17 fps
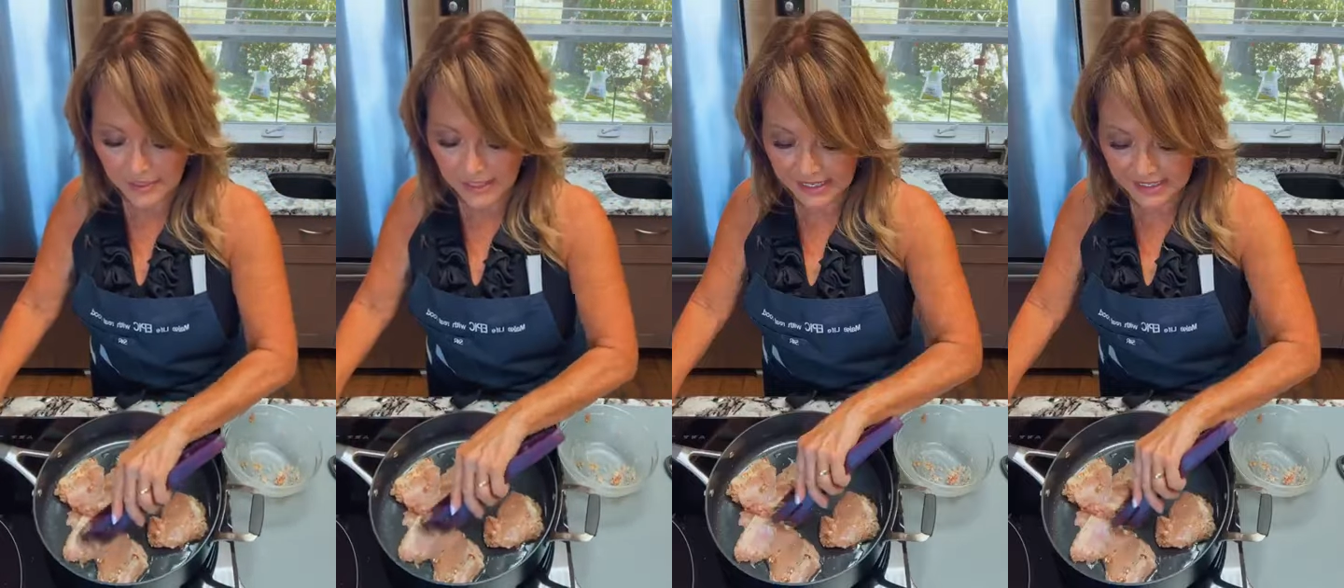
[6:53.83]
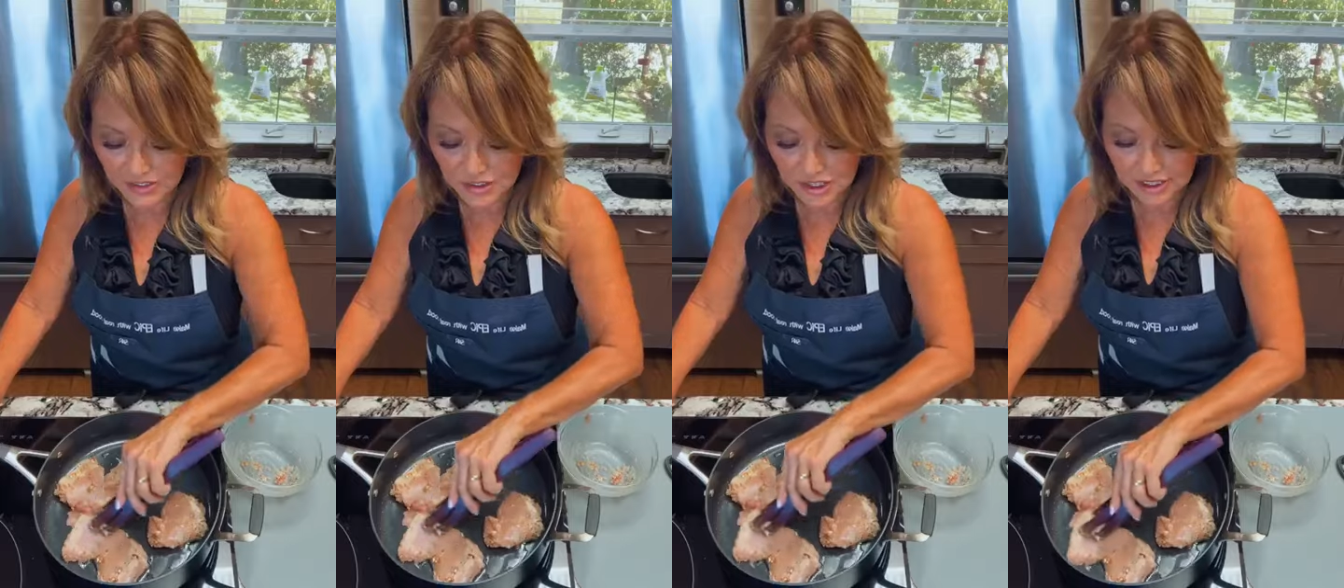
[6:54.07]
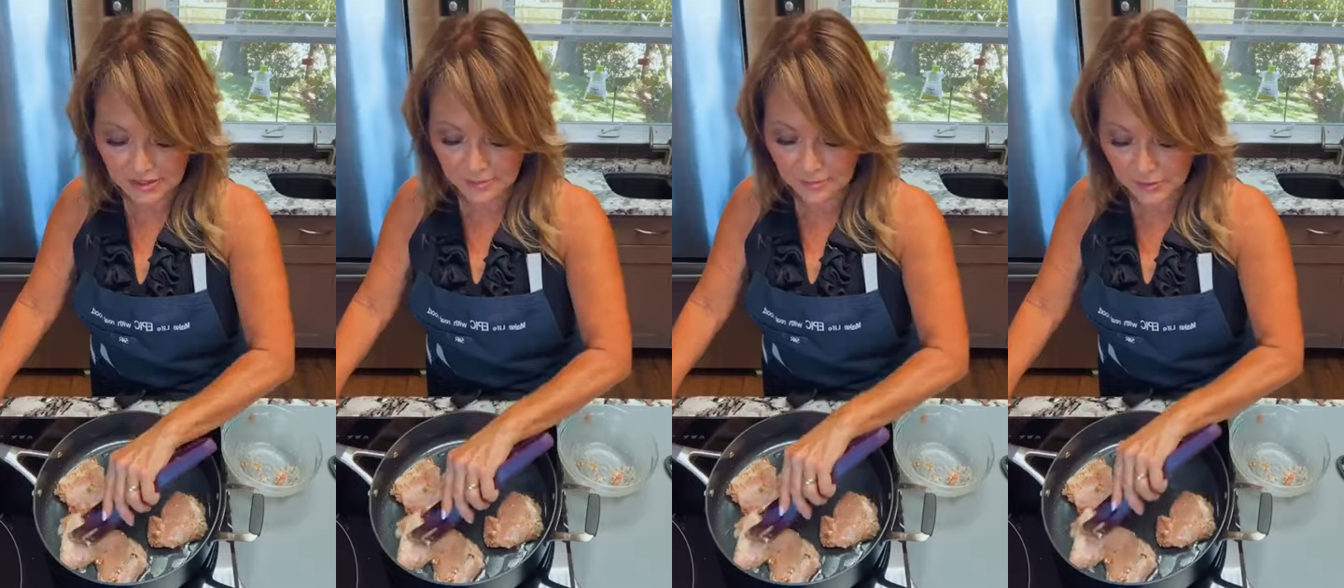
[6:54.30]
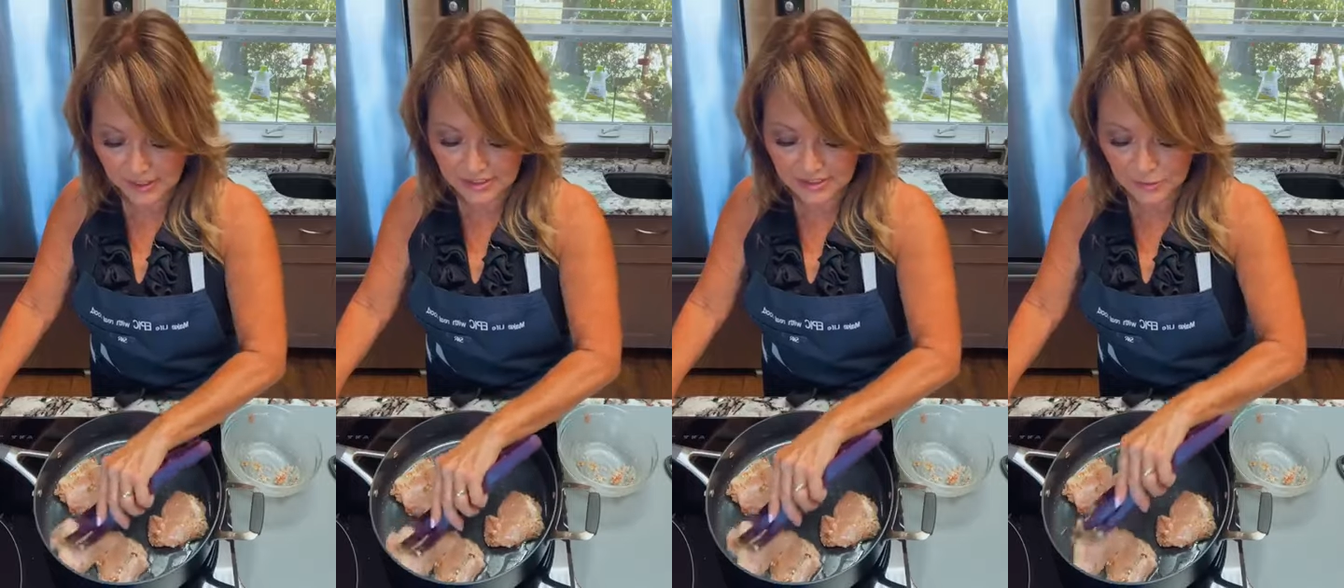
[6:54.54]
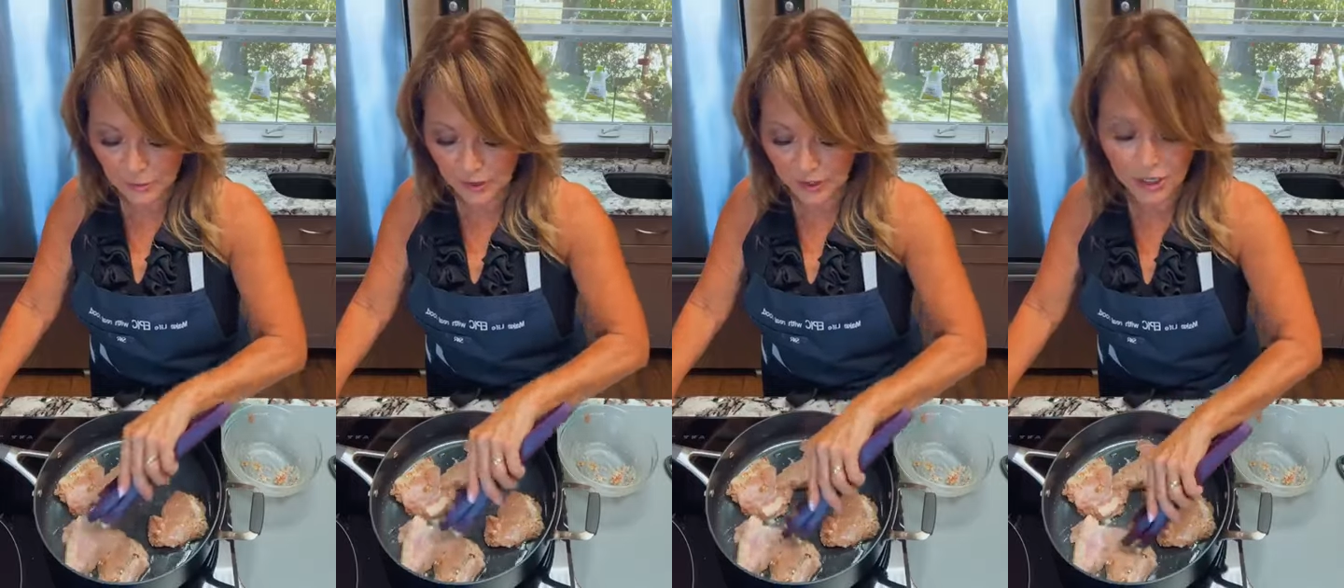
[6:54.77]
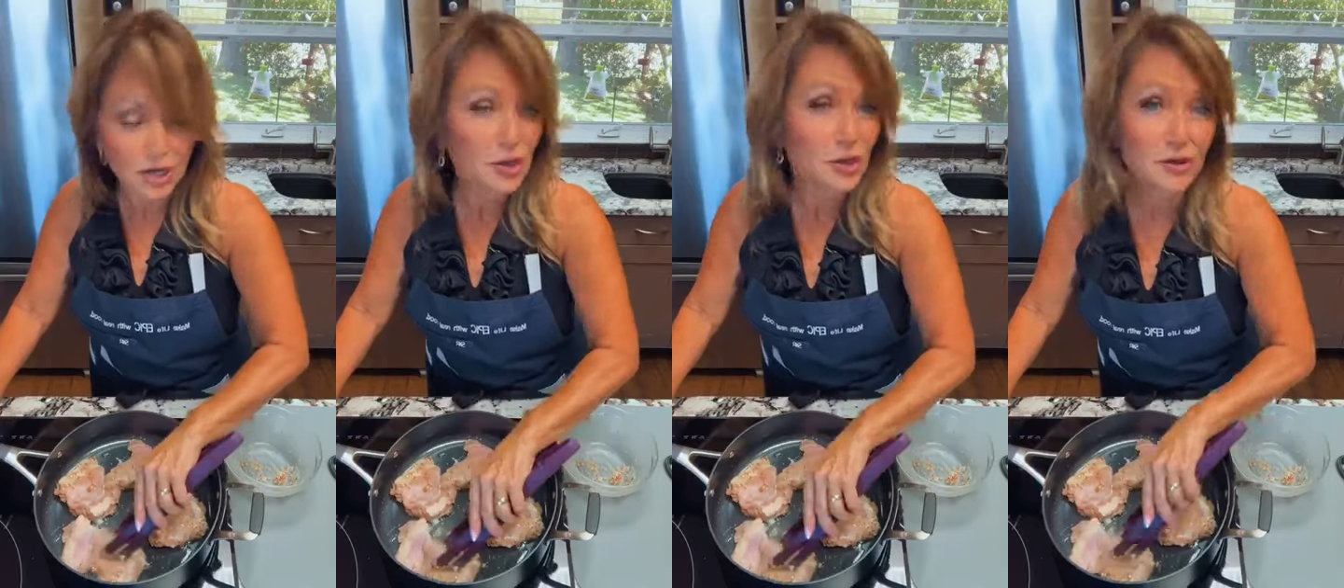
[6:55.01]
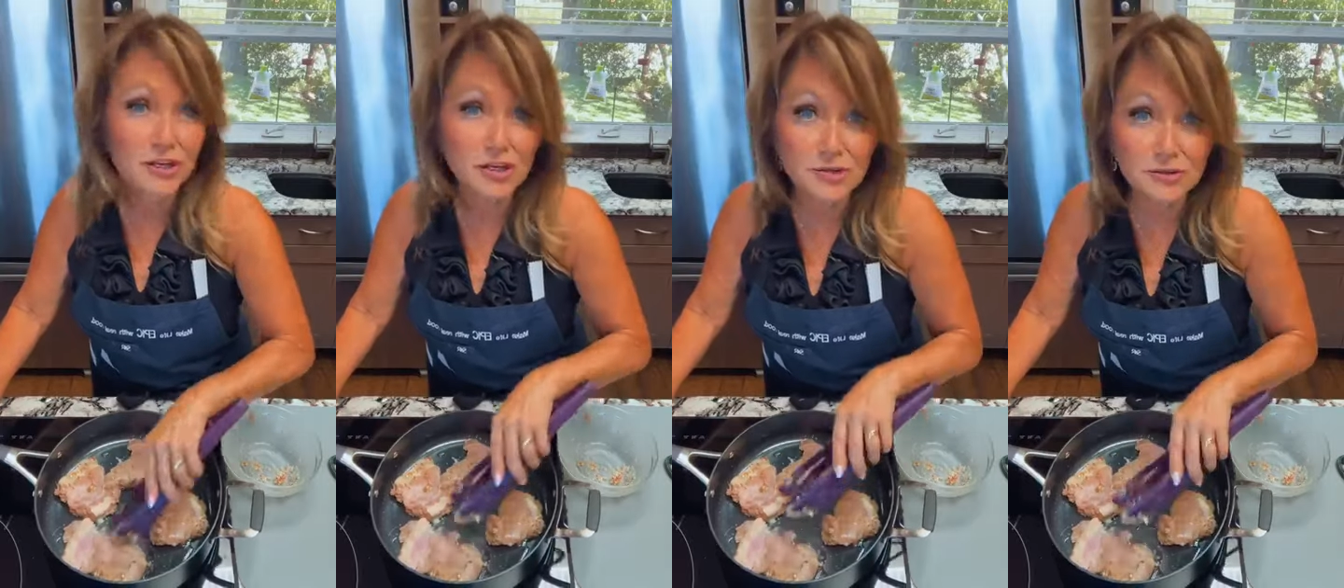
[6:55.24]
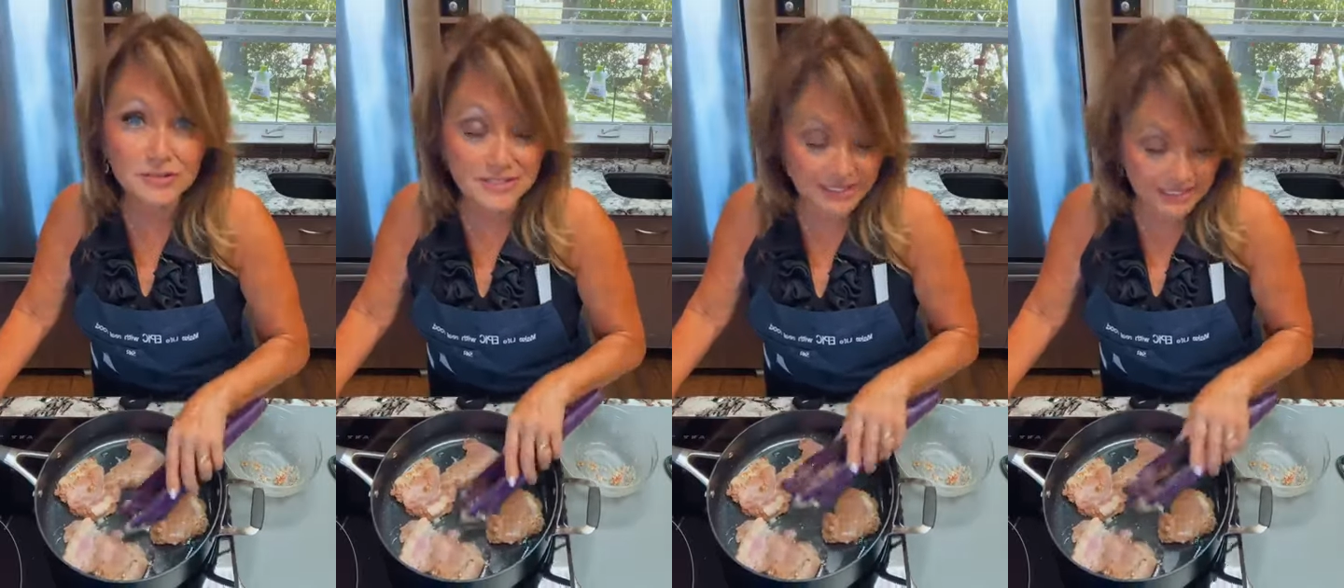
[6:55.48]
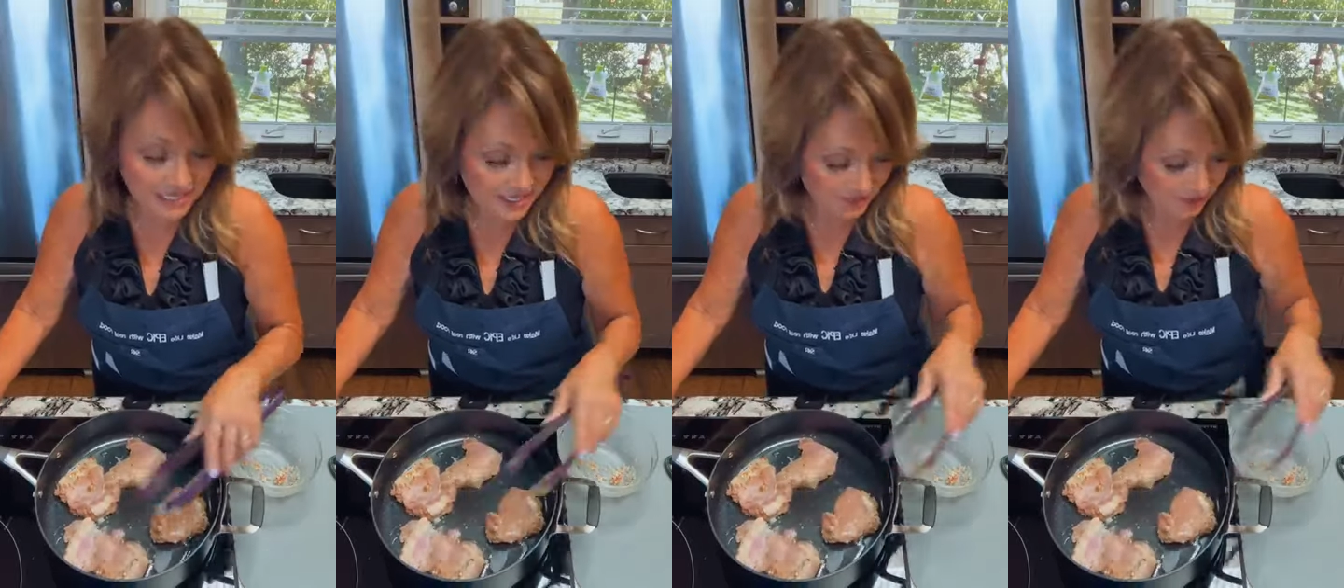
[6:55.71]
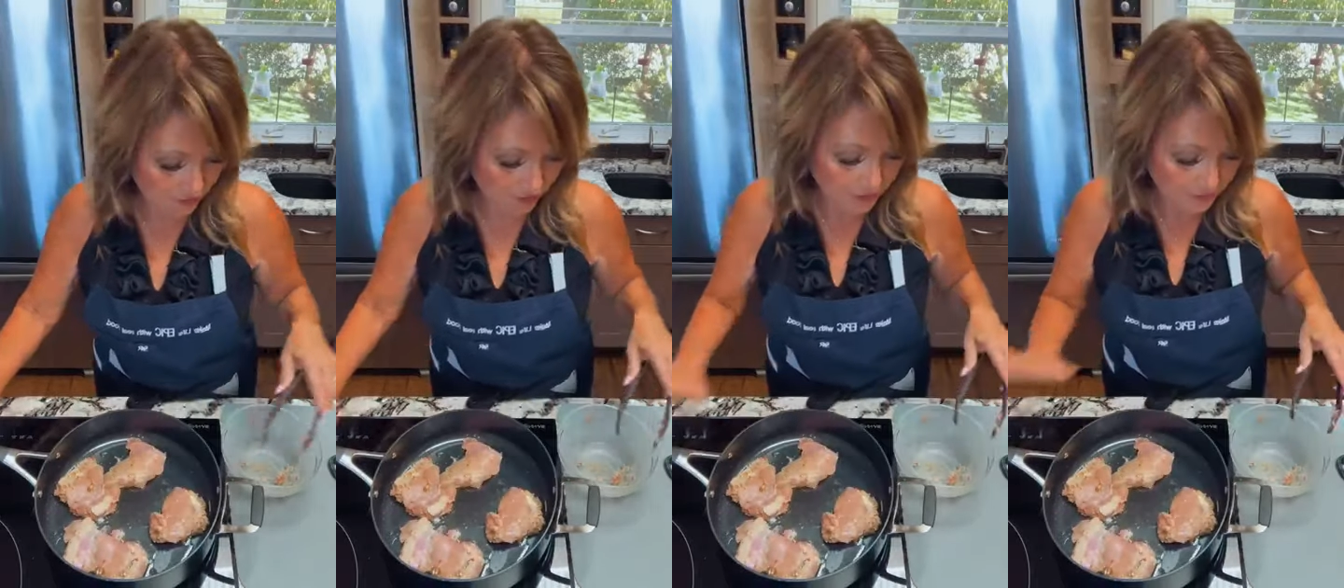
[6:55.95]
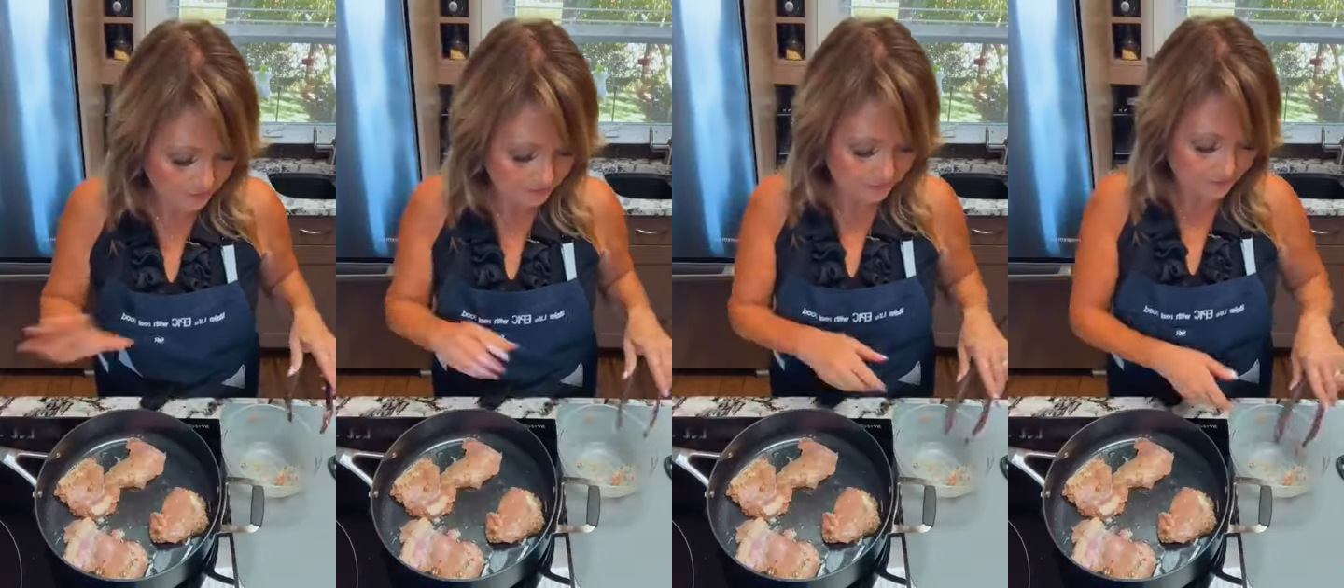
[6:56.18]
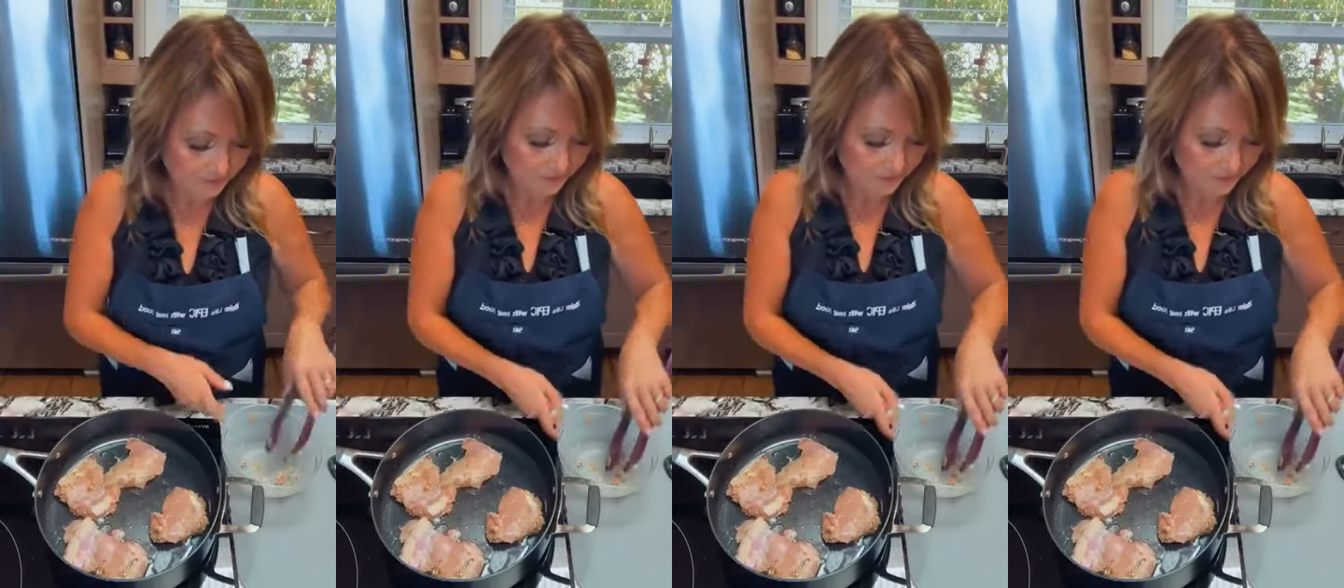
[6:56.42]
like chicken breast would. You can use either,